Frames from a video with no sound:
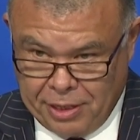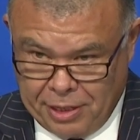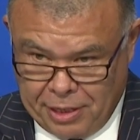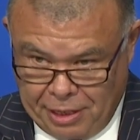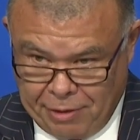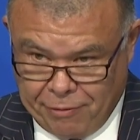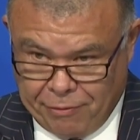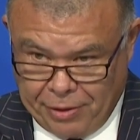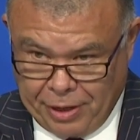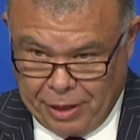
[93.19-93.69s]

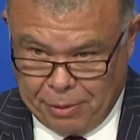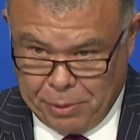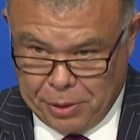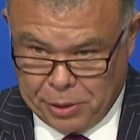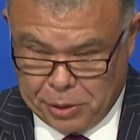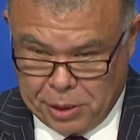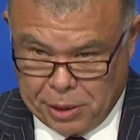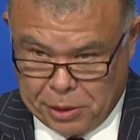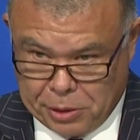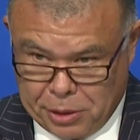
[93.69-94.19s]
if they were
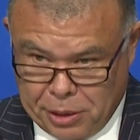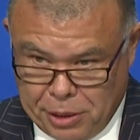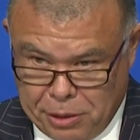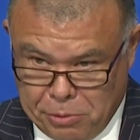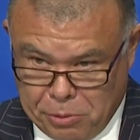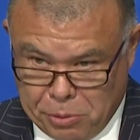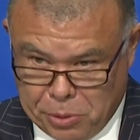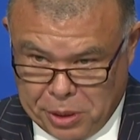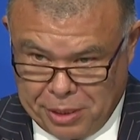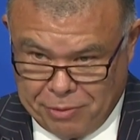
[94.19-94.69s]
sixteen
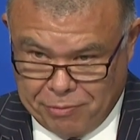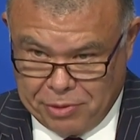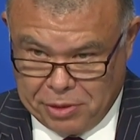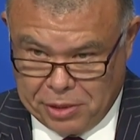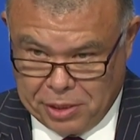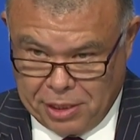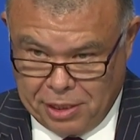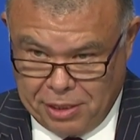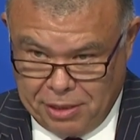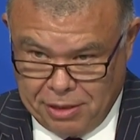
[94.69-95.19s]
or
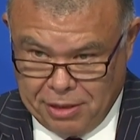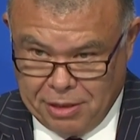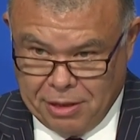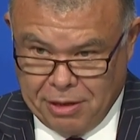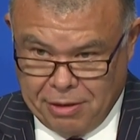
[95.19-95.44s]
seventeen,